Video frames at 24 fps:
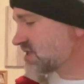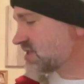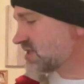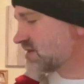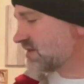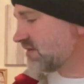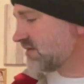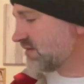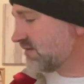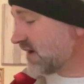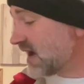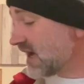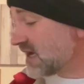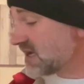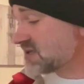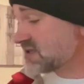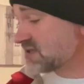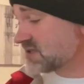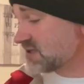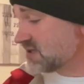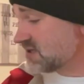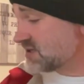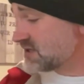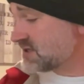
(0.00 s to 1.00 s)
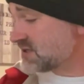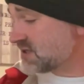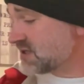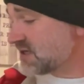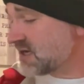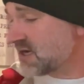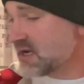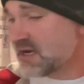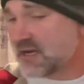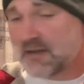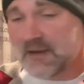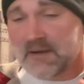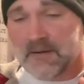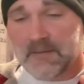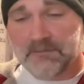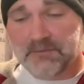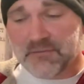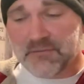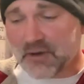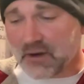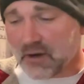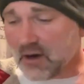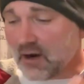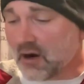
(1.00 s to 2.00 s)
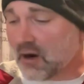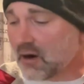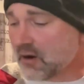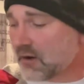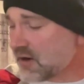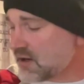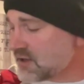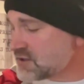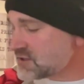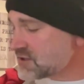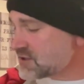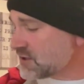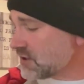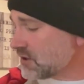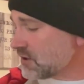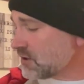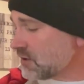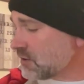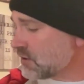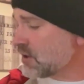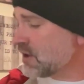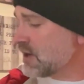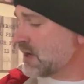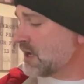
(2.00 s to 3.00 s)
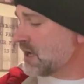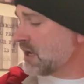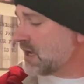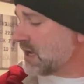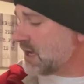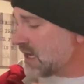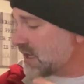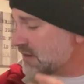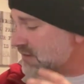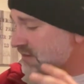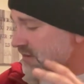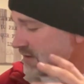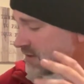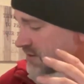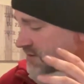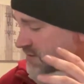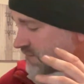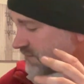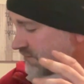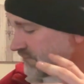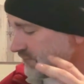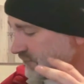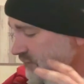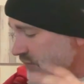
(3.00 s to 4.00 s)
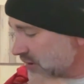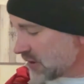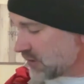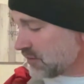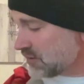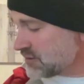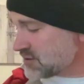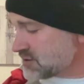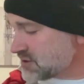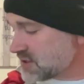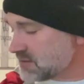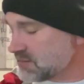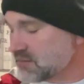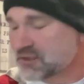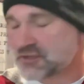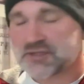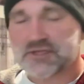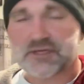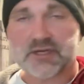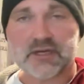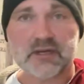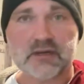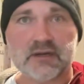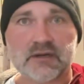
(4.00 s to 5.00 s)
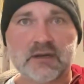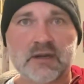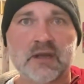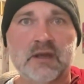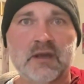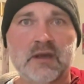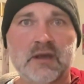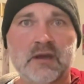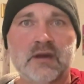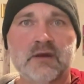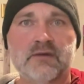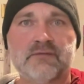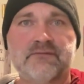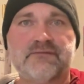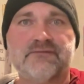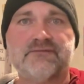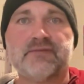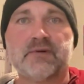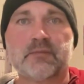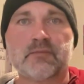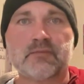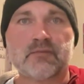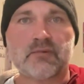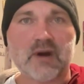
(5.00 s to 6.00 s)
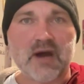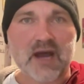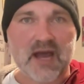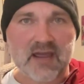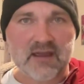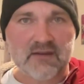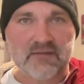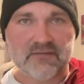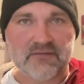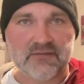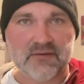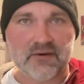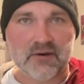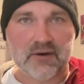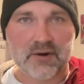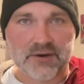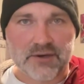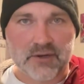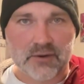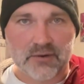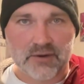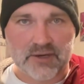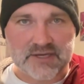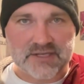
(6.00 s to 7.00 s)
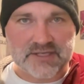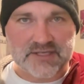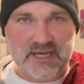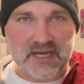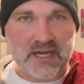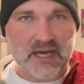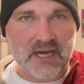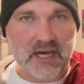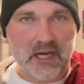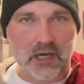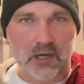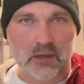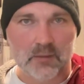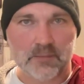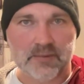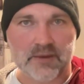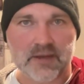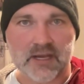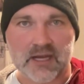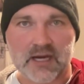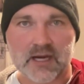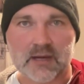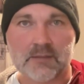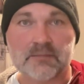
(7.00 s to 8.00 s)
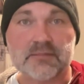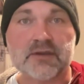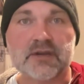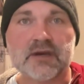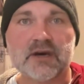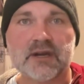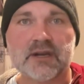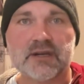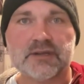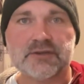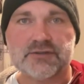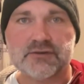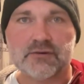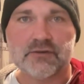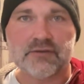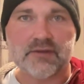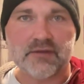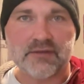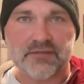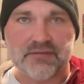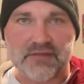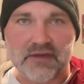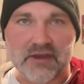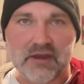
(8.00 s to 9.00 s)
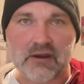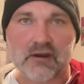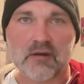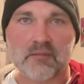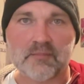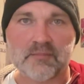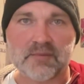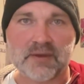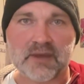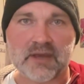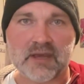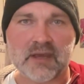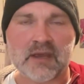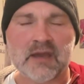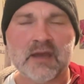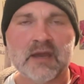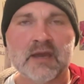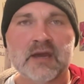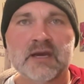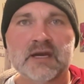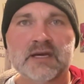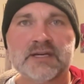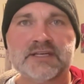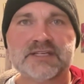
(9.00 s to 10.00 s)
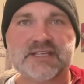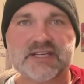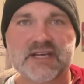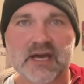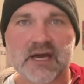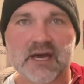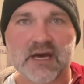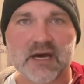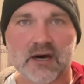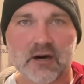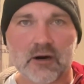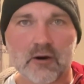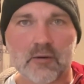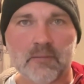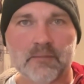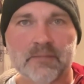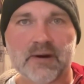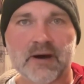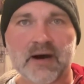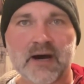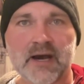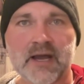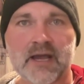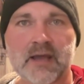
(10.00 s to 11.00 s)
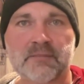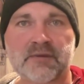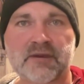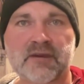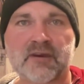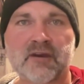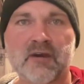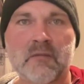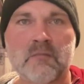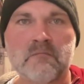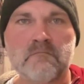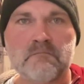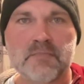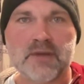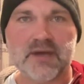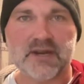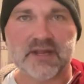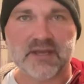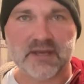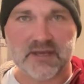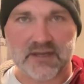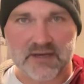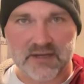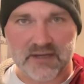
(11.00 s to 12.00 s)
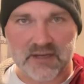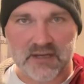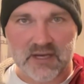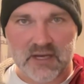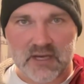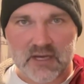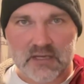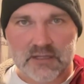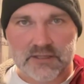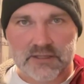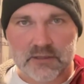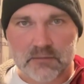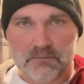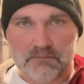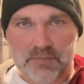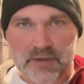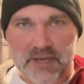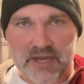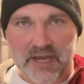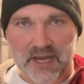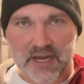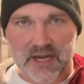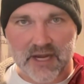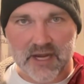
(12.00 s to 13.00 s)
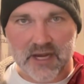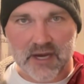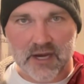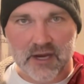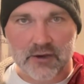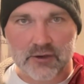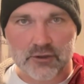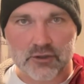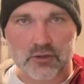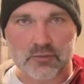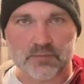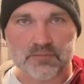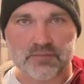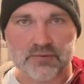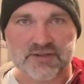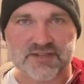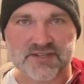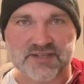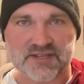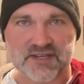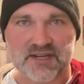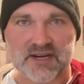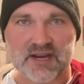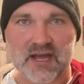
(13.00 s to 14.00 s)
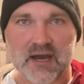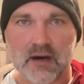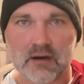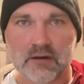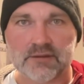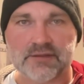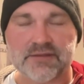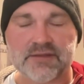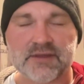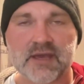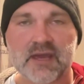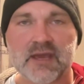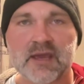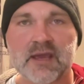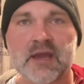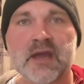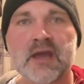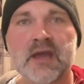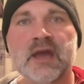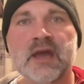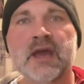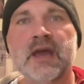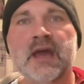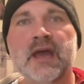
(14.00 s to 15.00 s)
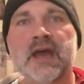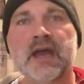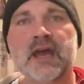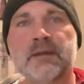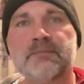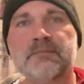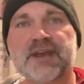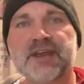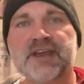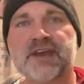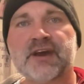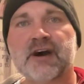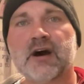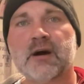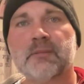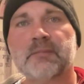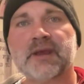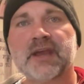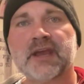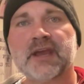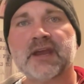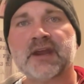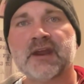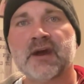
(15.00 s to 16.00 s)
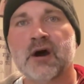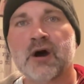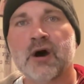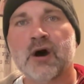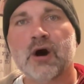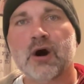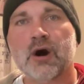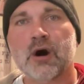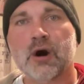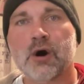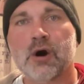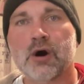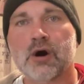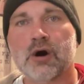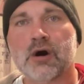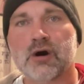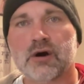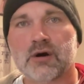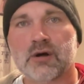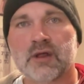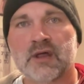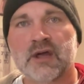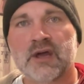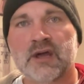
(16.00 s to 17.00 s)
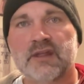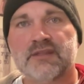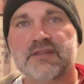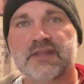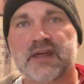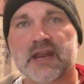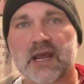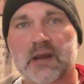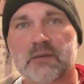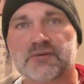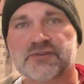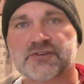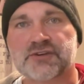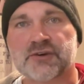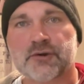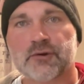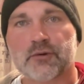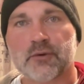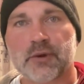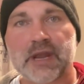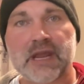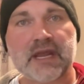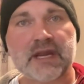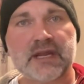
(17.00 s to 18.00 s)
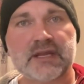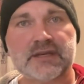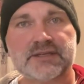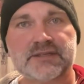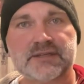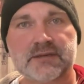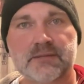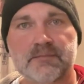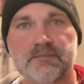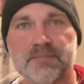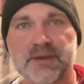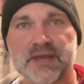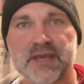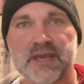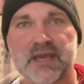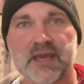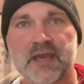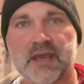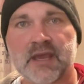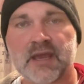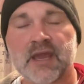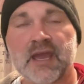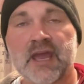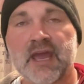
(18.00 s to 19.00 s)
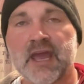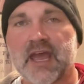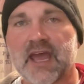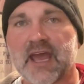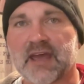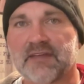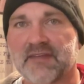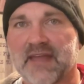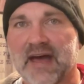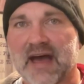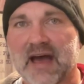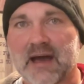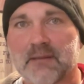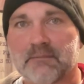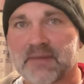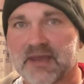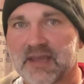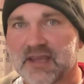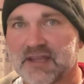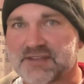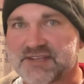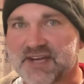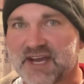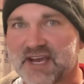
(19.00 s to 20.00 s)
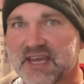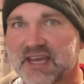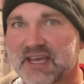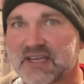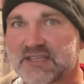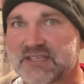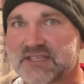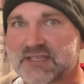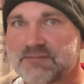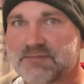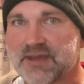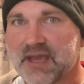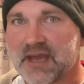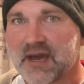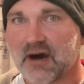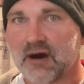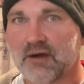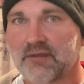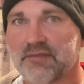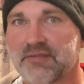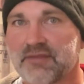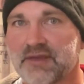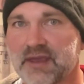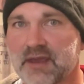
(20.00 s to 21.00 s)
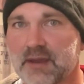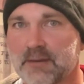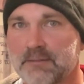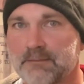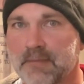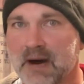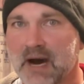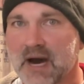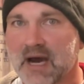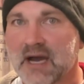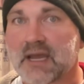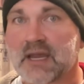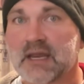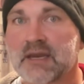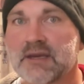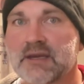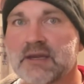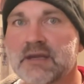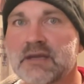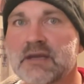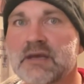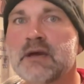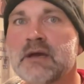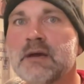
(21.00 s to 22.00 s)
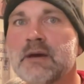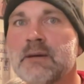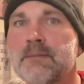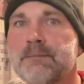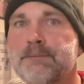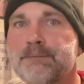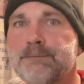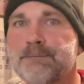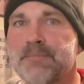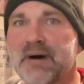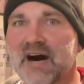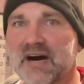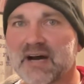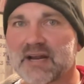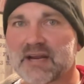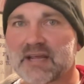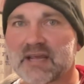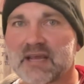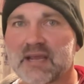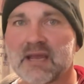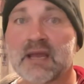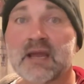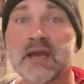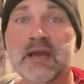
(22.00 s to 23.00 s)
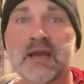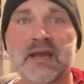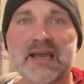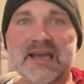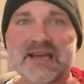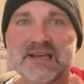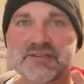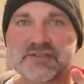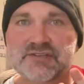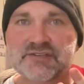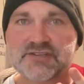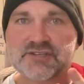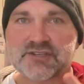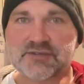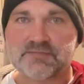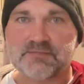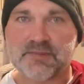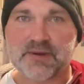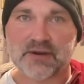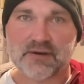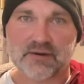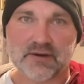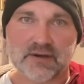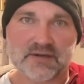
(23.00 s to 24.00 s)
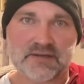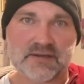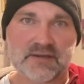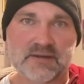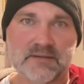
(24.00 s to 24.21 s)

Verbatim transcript: devices, the R S O, in this frequency machine from Rife are going to help, and I'm going to do the therapy to help. I am committed to being one hundred percent healthy and becoming all that I was created to be. And that means I get to be healthy in mind, body, spirit.